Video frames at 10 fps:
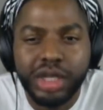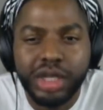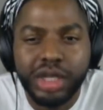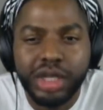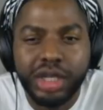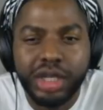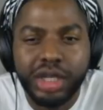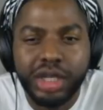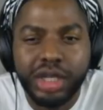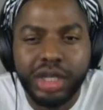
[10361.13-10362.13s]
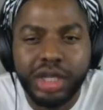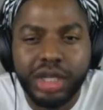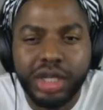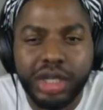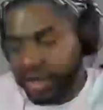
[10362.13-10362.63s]
Like, I'm not going to get on
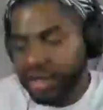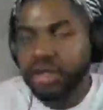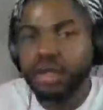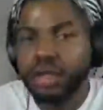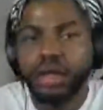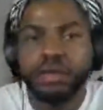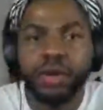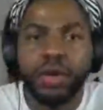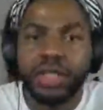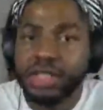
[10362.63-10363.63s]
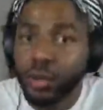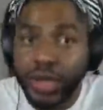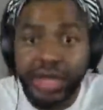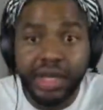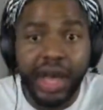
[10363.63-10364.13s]
my phone
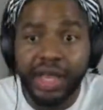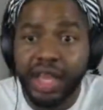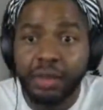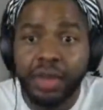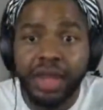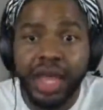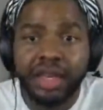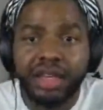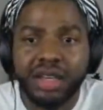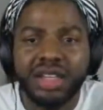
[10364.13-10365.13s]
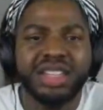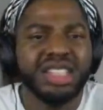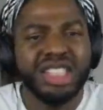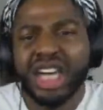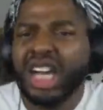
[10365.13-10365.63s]
and tweet Kanye and be like,
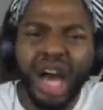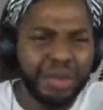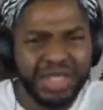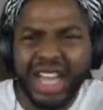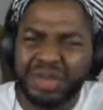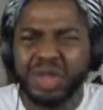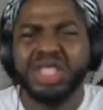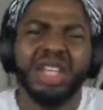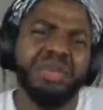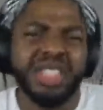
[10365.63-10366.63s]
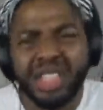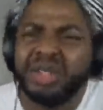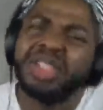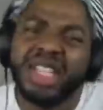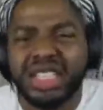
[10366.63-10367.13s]
shut up and stop using your mental
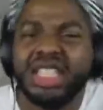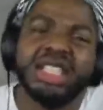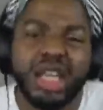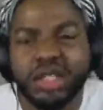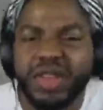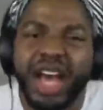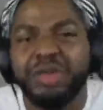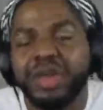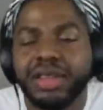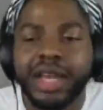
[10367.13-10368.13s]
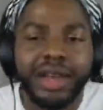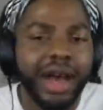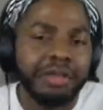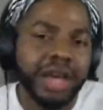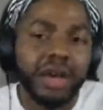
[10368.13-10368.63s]
illness as an excuse.
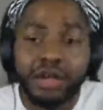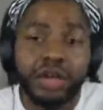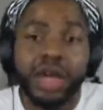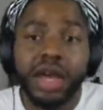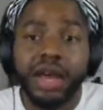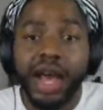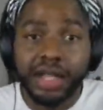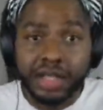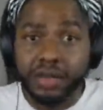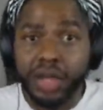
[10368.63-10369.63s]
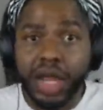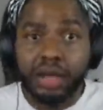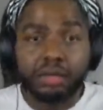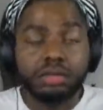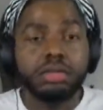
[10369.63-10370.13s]
Like, I'm not going to do that. I just
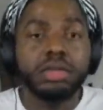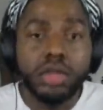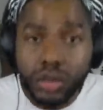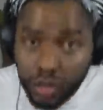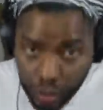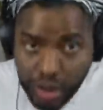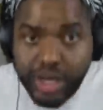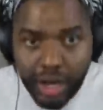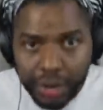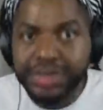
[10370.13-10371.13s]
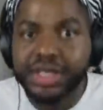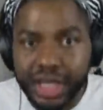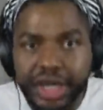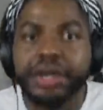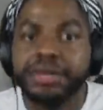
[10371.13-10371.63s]
be like, you need help
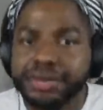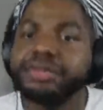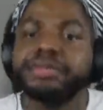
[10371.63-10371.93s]
still.